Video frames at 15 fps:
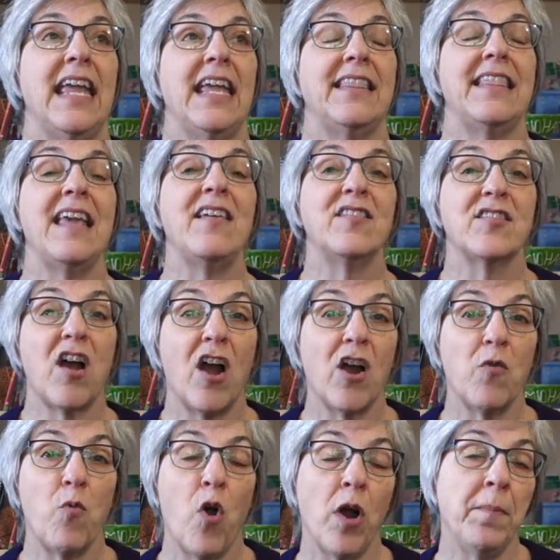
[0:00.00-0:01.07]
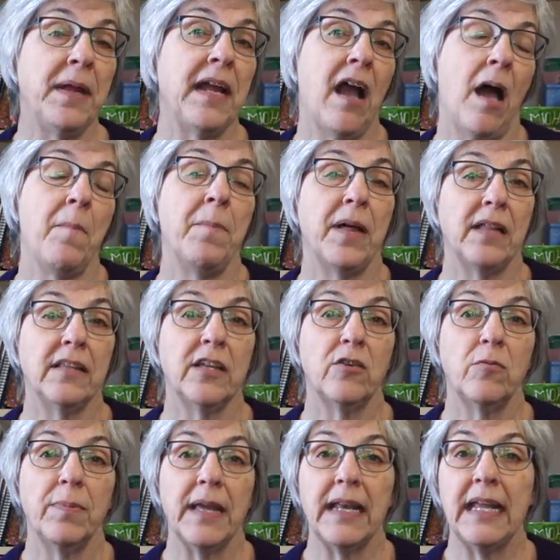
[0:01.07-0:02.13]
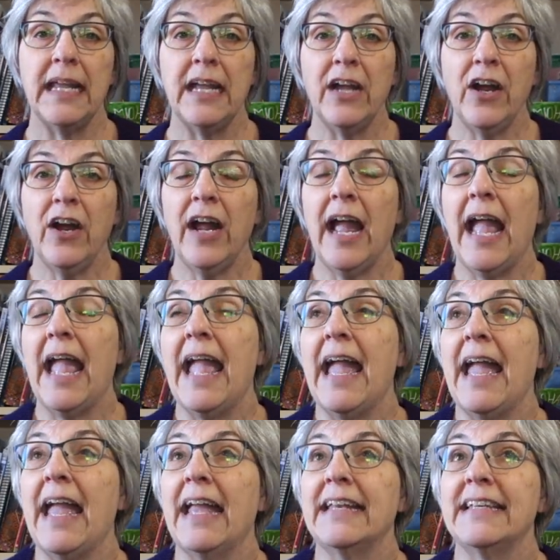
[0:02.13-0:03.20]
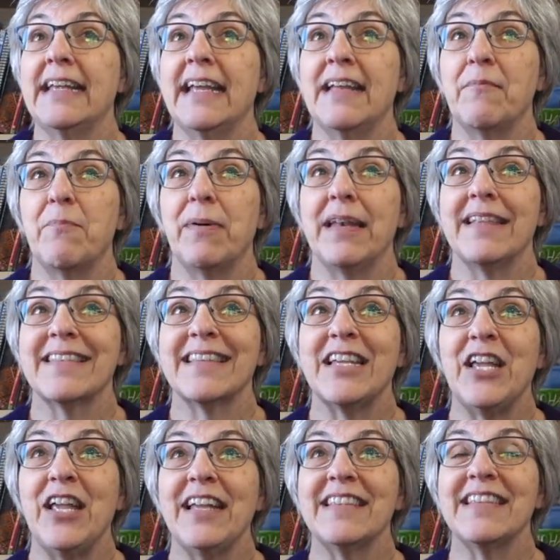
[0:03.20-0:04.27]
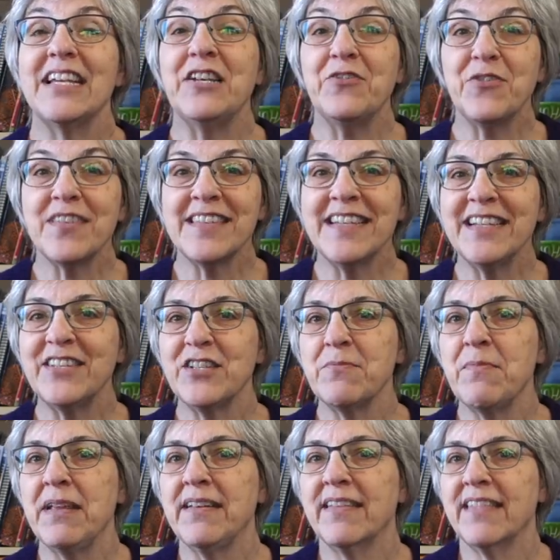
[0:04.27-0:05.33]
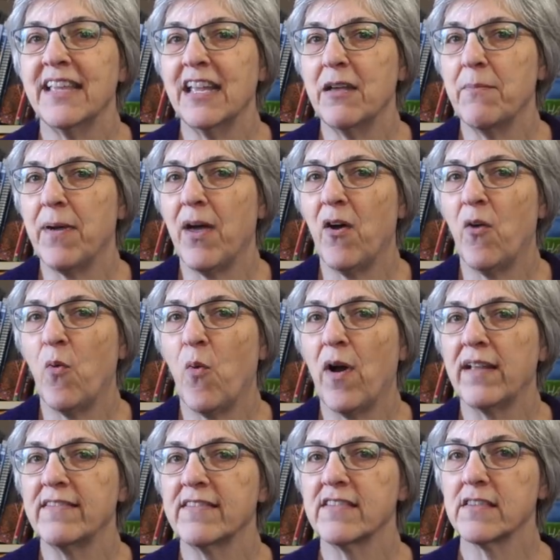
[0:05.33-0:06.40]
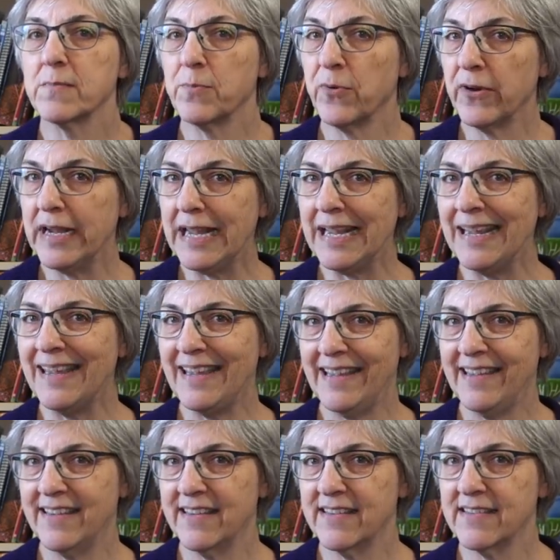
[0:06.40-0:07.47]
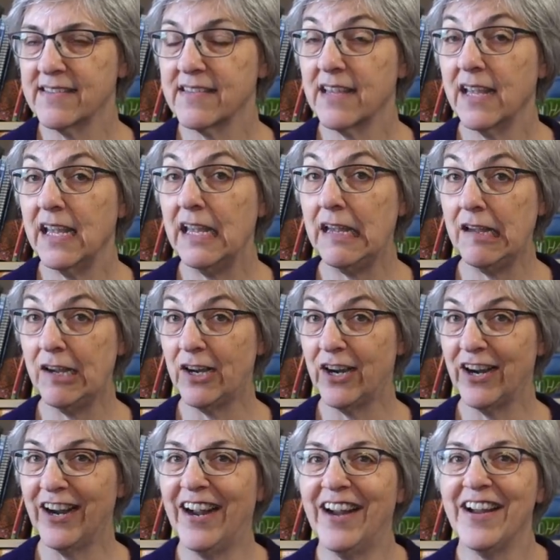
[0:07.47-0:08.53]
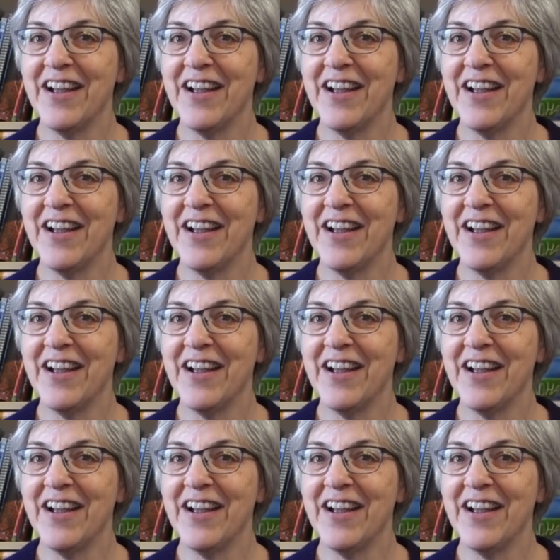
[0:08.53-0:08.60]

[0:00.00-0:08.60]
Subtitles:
things are warming up a little bit here, but it's interesting to me to think about what spring is here